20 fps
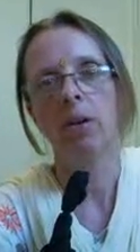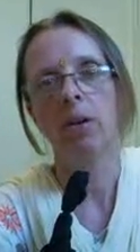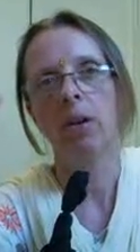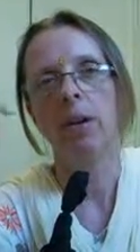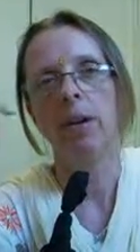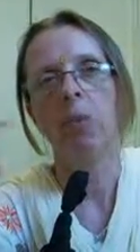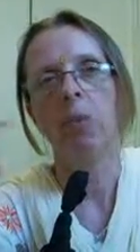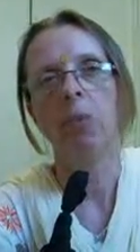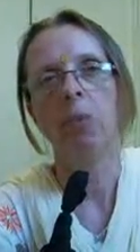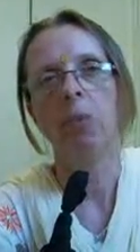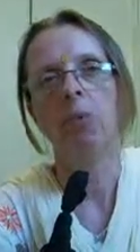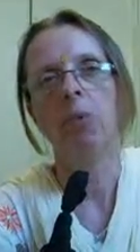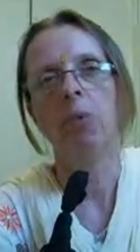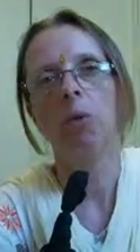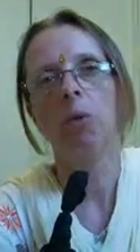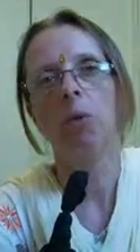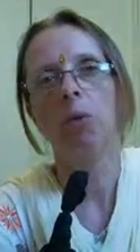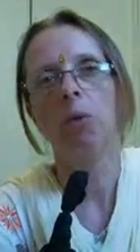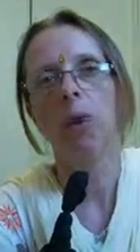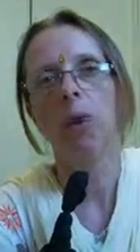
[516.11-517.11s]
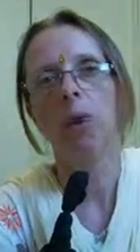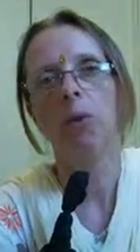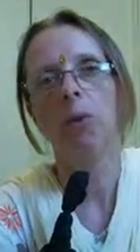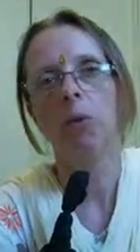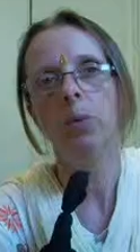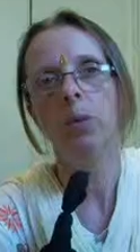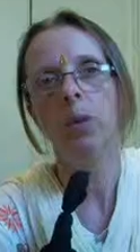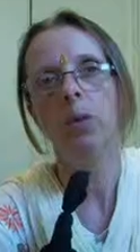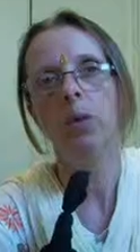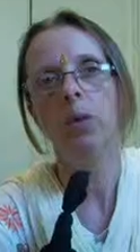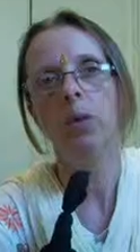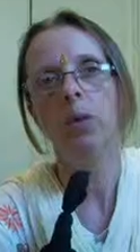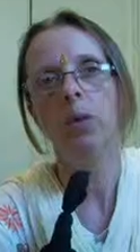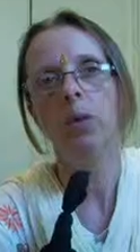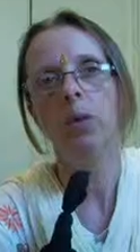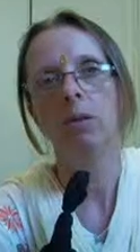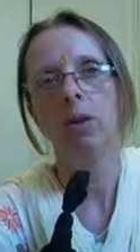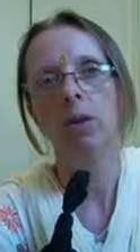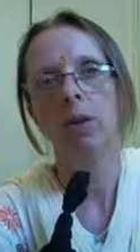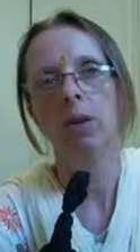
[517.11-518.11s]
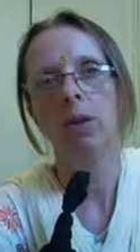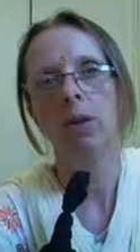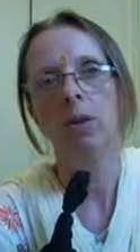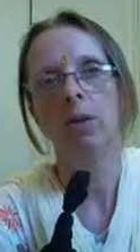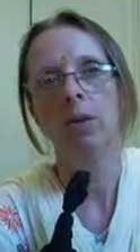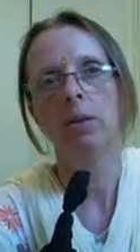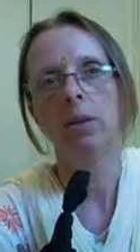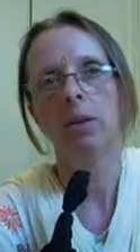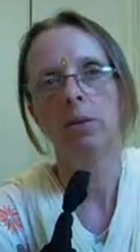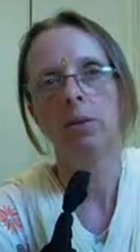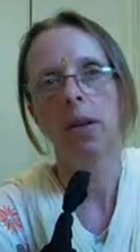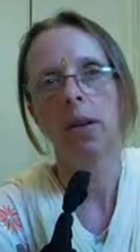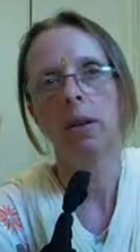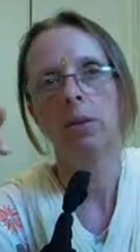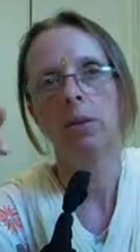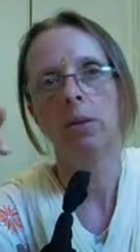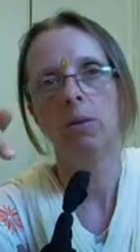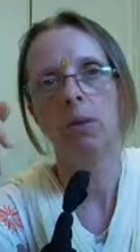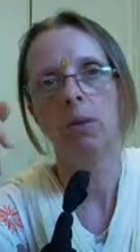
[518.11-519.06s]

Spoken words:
Now, for what reason do they think that